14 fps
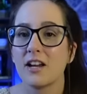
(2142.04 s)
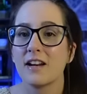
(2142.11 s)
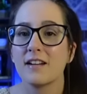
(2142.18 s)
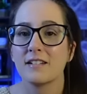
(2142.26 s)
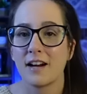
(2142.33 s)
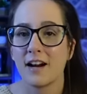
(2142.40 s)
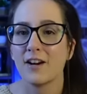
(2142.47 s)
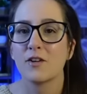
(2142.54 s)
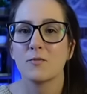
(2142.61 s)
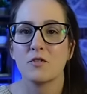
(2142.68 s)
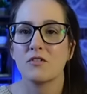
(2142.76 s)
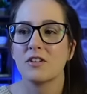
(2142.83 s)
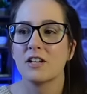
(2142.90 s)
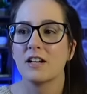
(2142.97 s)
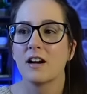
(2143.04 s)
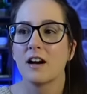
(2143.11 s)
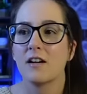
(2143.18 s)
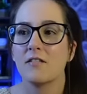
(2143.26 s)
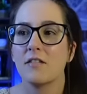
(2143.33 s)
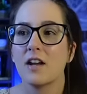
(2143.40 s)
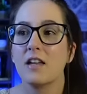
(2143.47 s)
an entire movie
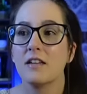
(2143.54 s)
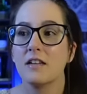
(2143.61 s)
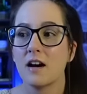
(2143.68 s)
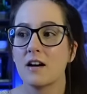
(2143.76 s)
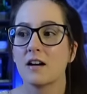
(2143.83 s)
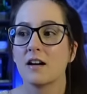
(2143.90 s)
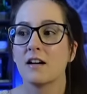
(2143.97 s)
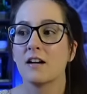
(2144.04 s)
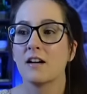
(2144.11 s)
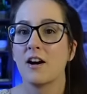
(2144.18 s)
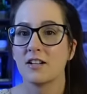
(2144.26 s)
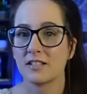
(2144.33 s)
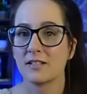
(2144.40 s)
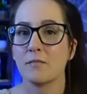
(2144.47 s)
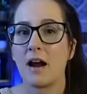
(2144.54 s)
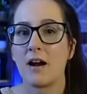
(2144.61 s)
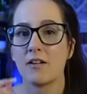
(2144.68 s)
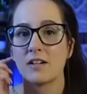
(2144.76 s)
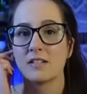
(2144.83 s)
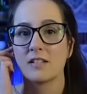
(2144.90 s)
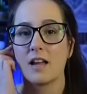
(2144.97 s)
of young Austin
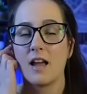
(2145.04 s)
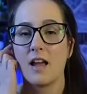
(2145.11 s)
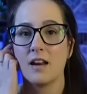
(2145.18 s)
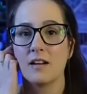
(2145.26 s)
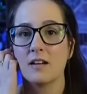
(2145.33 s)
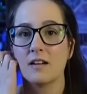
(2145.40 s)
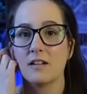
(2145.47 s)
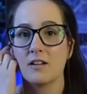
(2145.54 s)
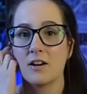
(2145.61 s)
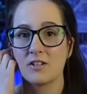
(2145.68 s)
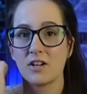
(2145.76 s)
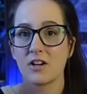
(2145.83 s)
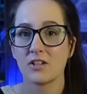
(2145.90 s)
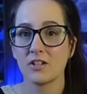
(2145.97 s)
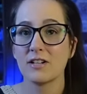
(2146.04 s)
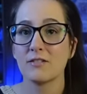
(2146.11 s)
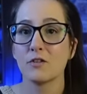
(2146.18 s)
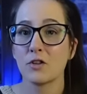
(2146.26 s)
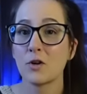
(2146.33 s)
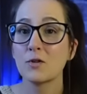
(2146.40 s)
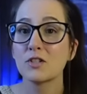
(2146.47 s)
Powers and young Dr.
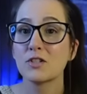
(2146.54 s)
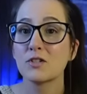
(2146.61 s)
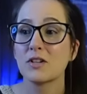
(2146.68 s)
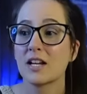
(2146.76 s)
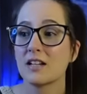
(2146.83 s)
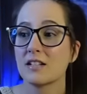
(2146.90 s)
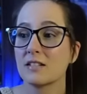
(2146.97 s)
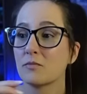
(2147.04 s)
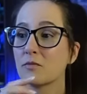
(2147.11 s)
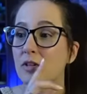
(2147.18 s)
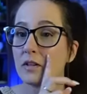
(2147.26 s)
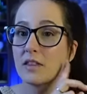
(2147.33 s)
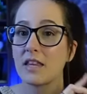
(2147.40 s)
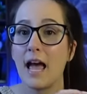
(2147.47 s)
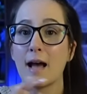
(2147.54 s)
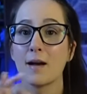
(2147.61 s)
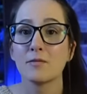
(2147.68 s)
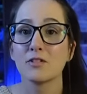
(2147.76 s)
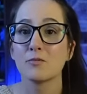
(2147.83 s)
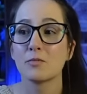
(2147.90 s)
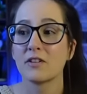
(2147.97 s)
Evil. Those two kids were the
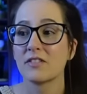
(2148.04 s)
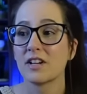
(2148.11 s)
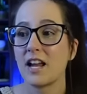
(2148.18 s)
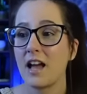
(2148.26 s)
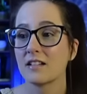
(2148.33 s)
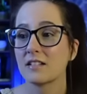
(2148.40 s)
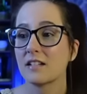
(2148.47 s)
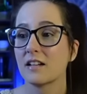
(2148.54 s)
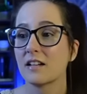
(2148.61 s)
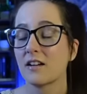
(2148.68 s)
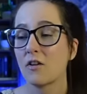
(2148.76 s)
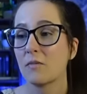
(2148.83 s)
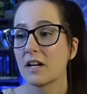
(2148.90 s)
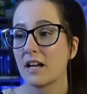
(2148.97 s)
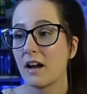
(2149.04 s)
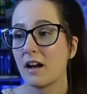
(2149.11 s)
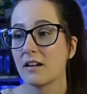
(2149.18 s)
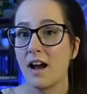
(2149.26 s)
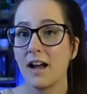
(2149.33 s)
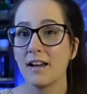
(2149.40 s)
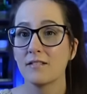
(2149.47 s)
absolute perfect casting. Oh my
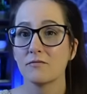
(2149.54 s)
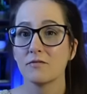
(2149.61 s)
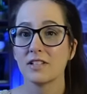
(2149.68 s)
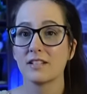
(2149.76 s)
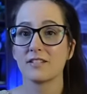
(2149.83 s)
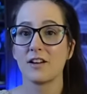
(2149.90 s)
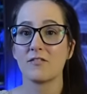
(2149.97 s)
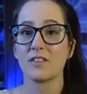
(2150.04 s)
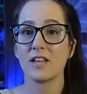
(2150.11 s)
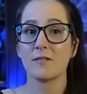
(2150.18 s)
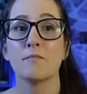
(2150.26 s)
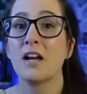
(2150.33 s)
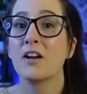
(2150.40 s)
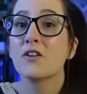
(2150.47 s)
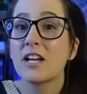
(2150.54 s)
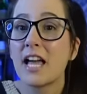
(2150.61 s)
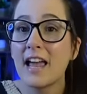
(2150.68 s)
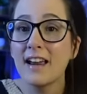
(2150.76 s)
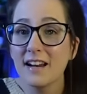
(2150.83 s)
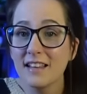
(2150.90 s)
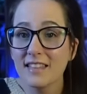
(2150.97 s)
god, I really love them. Michael
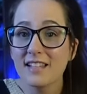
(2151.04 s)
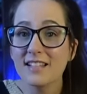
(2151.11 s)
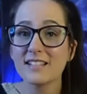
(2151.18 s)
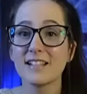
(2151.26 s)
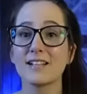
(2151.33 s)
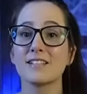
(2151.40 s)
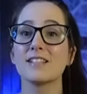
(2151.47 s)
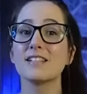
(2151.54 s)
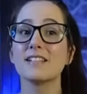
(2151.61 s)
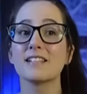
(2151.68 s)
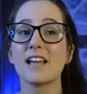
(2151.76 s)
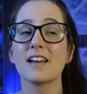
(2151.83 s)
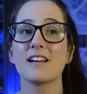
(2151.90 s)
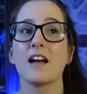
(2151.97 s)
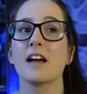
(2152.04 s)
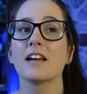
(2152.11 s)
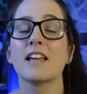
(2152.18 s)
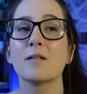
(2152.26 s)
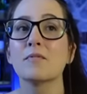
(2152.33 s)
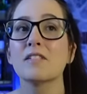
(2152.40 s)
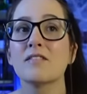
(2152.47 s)
Caine in this? That's insane. I
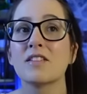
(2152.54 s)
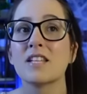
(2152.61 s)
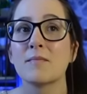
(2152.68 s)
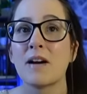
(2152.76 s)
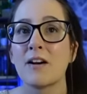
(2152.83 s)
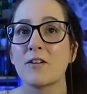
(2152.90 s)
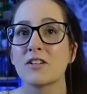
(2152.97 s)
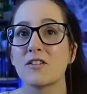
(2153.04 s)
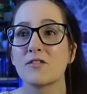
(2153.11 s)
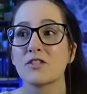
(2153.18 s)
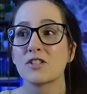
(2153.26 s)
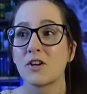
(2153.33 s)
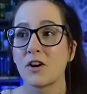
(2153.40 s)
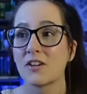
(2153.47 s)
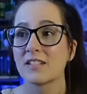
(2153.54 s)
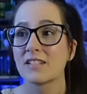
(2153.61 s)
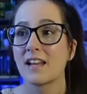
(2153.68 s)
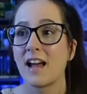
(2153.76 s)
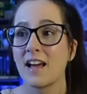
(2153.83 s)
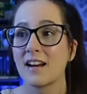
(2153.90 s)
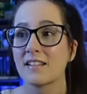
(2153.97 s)
can't believe the amount of stars
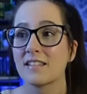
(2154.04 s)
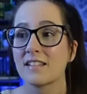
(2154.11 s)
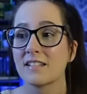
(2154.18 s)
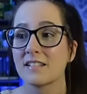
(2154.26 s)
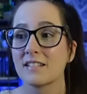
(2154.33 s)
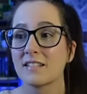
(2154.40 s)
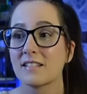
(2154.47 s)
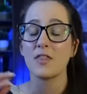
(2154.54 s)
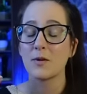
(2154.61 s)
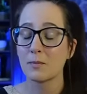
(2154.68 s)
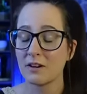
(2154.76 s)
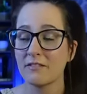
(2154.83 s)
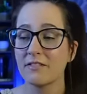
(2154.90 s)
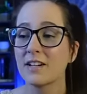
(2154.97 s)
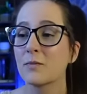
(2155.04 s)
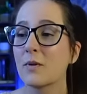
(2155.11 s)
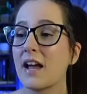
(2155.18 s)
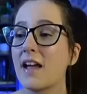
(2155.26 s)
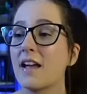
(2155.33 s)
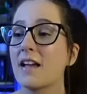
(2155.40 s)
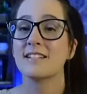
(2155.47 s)
they had in this. The perfect
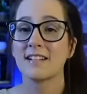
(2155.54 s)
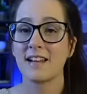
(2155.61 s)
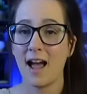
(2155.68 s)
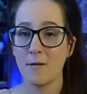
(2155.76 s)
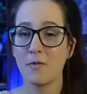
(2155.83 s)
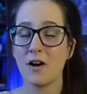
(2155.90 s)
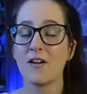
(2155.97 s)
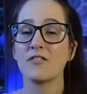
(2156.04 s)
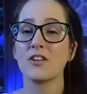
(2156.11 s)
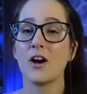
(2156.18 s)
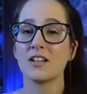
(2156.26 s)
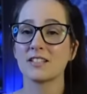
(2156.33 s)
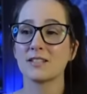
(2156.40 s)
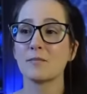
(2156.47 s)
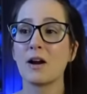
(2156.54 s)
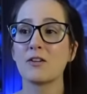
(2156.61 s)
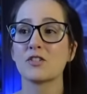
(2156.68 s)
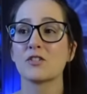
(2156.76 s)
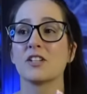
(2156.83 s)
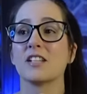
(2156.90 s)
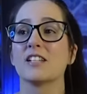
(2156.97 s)
way to cap off the Austin
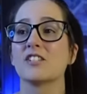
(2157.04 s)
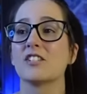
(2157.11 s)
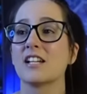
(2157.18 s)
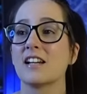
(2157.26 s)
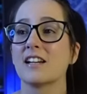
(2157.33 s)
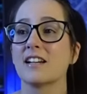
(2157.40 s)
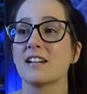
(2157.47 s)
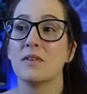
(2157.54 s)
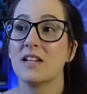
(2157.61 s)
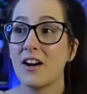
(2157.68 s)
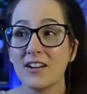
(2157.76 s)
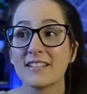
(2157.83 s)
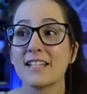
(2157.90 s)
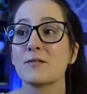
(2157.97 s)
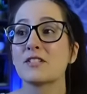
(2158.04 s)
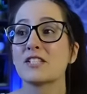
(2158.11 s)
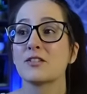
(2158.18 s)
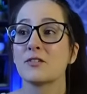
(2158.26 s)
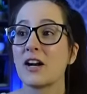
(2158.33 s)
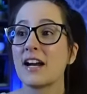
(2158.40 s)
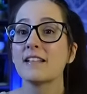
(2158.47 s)
Powers trilogy. Beyonce was
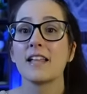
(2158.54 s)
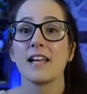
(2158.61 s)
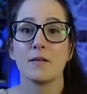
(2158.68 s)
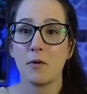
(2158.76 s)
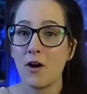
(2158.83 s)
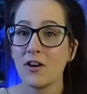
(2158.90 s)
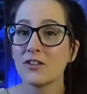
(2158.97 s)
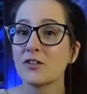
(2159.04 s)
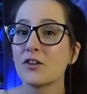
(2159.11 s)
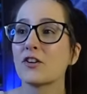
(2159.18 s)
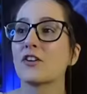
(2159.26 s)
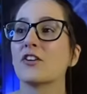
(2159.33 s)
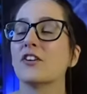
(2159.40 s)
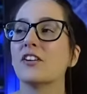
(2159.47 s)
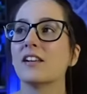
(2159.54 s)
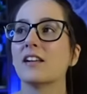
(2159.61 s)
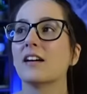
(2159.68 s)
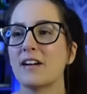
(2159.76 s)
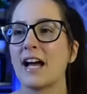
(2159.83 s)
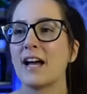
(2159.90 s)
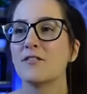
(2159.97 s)
great like Bond
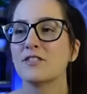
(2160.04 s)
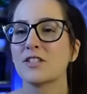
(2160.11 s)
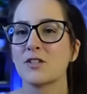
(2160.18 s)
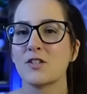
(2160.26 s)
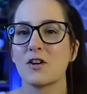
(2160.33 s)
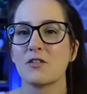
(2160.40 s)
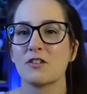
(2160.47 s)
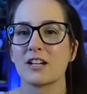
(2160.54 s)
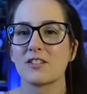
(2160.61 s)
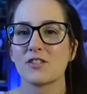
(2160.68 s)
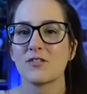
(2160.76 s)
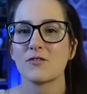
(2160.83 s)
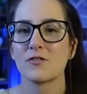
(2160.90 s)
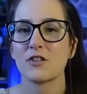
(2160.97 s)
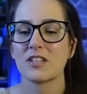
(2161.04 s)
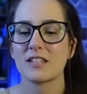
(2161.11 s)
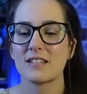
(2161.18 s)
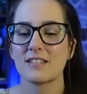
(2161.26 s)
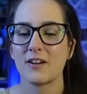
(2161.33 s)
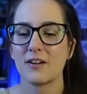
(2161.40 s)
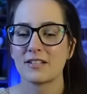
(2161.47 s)
girl. I have such affection for
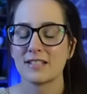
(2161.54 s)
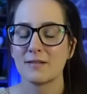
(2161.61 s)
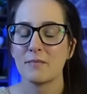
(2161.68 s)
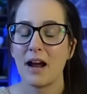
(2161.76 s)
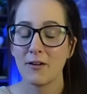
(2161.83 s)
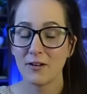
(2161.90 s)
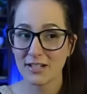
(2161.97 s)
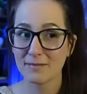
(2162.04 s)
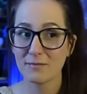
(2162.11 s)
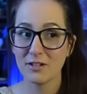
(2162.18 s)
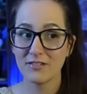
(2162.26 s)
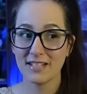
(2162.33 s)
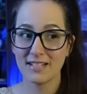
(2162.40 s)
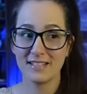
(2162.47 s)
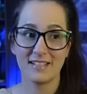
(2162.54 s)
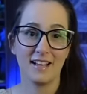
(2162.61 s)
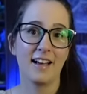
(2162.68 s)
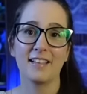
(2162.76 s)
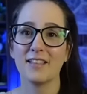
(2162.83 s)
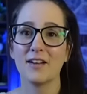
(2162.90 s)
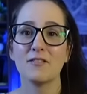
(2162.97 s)
these Austin Powers movies.
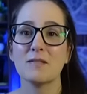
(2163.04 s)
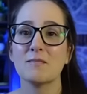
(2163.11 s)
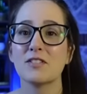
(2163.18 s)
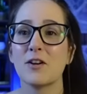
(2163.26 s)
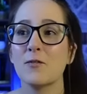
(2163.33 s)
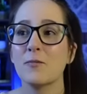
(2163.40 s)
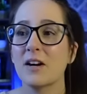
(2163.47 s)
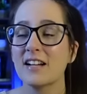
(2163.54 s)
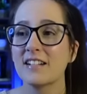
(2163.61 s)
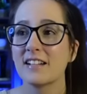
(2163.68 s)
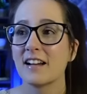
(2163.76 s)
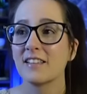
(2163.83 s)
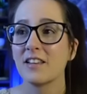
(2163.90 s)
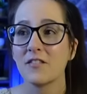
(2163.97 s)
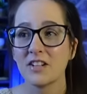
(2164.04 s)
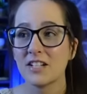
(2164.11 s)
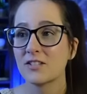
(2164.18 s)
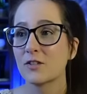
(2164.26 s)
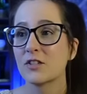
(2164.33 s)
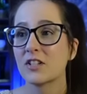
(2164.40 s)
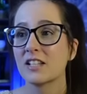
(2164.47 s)
I love them so much. I love it
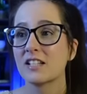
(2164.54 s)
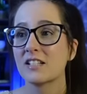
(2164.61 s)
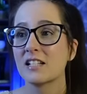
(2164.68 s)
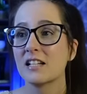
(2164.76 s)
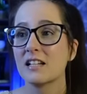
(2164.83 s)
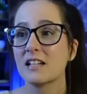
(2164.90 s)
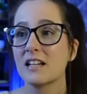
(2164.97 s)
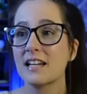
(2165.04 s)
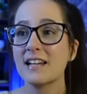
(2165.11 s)
as a trilogy.